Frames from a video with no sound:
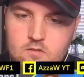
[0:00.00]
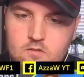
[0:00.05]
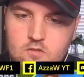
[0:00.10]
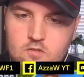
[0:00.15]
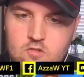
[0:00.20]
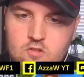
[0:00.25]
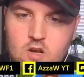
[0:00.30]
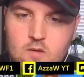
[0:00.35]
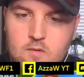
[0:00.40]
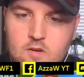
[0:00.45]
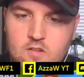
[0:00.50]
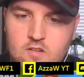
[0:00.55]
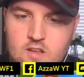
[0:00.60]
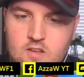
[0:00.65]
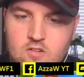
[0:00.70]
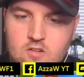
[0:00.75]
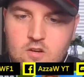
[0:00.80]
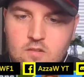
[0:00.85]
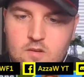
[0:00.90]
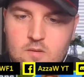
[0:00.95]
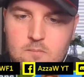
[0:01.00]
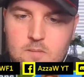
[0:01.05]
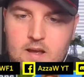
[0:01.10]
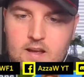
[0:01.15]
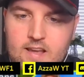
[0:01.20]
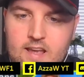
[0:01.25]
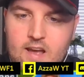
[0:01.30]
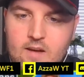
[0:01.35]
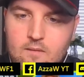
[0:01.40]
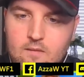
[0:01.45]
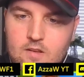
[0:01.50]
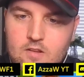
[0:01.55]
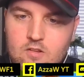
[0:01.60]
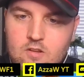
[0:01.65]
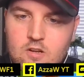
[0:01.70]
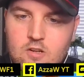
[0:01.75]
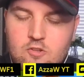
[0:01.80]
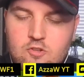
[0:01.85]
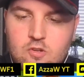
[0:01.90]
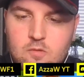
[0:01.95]
Thomas is coming back out. He's
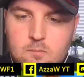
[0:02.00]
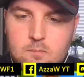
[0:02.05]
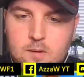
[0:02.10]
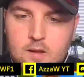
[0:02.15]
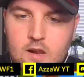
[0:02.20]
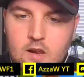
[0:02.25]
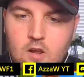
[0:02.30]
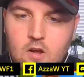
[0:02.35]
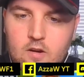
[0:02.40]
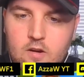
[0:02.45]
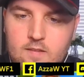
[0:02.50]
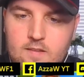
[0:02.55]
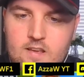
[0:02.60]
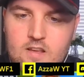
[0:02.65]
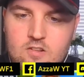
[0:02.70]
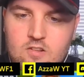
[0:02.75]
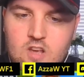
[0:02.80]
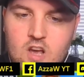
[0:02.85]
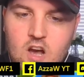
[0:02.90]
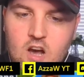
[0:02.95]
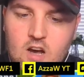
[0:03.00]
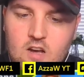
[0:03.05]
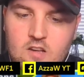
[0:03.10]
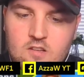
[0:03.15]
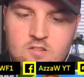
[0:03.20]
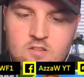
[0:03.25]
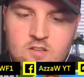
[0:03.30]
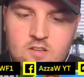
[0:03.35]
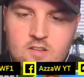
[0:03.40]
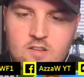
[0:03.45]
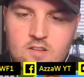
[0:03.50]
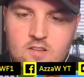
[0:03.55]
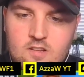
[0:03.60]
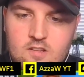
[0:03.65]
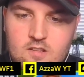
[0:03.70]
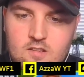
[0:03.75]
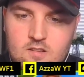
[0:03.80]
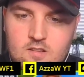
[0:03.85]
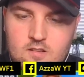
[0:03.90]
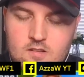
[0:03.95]
going to jump a lot of these cars.
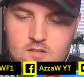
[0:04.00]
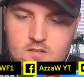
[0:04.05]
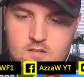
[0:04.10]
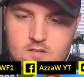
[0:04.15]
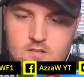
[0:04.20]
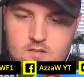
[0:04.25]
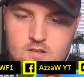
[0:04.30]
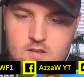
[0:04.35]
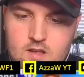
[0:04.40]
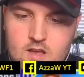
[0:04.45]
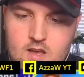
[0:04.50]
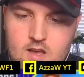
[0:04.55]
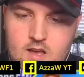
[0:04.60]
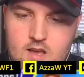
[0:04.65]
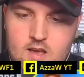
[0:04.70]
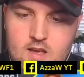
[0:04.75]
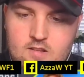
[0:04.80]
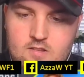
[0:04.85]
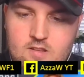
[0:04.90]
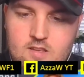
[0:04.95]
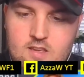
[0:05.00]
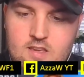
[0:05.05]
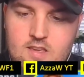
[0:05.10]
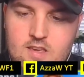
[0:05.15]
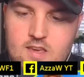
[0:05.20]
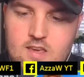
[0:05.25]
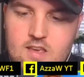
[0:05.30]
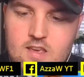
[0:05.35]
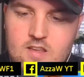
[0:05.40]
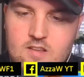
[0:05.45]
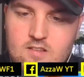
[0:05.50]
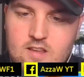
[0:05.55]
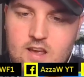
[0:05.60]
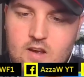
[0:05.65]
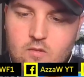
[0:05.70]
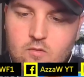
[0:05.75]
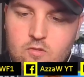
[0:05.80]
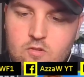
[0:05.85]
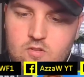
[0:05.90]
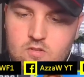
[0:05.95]
And he is
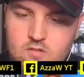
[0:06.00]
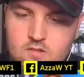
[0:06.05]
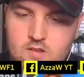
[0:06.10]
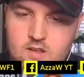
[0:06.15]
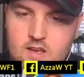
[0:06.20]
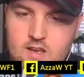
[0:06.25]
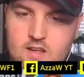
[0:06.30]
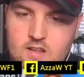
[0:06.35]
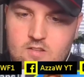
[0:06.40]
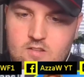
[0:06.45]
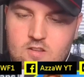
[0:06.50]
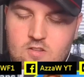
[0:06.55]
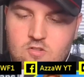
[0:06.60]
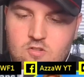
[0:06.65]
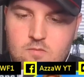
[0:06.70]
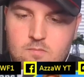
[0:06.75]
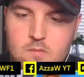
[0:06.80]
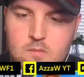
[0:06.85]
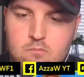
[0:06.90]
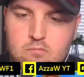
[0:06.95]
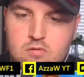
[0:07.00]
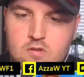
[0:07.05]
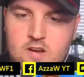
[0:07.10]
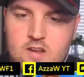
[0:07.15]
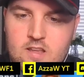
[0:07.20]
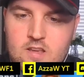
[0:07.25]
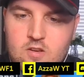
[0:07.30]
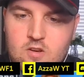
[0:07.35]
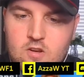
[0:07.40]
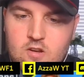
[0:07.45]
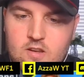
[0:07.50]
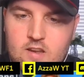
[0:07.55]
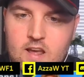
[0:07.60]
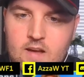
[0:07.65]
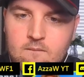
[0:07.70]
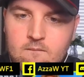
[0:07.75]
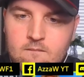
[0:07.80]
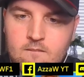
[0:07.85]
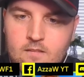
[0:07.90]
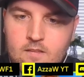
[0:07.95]
out. And he should be pretty good
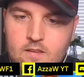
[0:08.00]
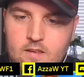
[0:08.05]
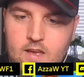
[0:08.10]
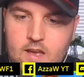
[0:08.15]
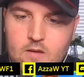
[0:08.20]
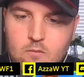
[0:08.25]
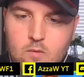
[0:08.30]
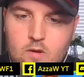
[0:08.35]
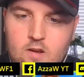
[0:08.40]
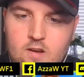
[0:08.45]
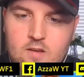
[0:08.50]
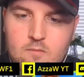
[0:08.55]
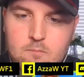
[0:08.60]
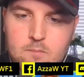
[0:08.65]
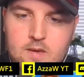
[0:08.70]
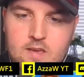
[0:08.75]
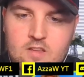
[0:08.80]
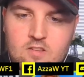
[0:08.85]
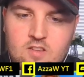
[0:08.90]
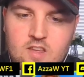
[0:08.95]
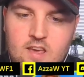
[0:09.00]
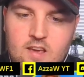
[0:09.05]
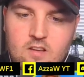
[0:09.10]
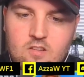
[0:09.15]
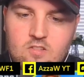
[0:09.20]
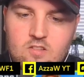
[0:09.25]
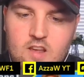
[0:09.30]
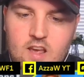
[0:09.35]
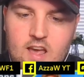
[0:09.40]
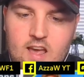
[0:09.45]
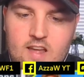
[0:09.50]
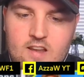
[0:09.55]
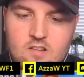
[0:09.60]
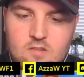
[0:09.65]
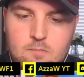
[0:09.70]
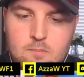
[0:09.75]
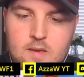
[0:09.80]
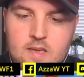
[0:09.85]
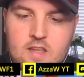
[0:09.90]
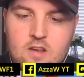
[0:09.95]
now. And we're in P6
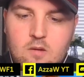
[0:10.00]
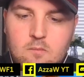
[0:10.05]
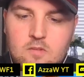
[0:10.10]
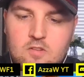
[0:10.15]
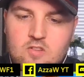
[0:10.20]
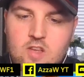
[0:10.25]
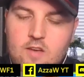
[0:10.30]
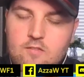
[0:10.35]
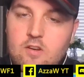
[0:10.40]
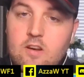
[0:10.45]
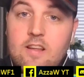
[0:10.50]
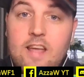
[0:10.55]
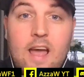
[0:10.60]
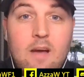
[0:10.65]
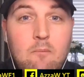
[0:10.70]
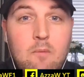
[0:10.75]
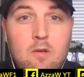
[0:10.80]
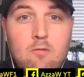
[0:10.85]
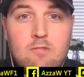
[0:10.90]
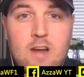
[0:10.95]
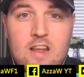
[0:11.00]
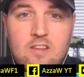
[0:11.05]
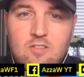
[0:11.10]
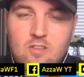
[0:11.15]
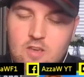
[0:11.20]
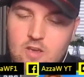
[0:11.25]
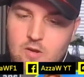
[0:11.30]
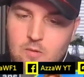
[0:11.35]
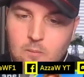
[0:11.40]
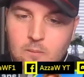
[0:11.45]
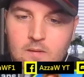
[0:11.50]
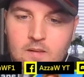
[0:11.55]
and P number 7. Can we rescue